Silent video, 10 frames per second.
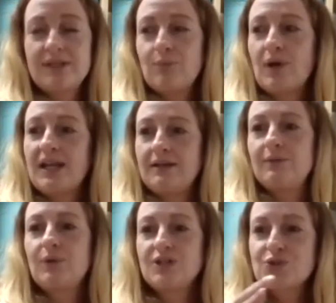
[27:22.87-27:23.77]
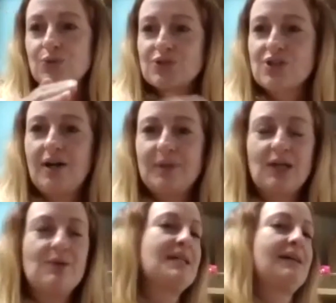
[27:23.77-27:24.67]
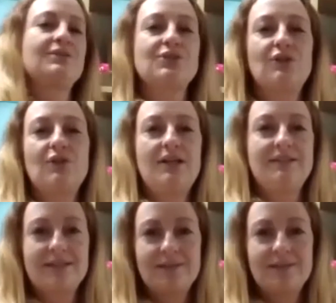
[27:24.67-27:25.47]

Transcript: And then when I saw the timer going down, I was like, right,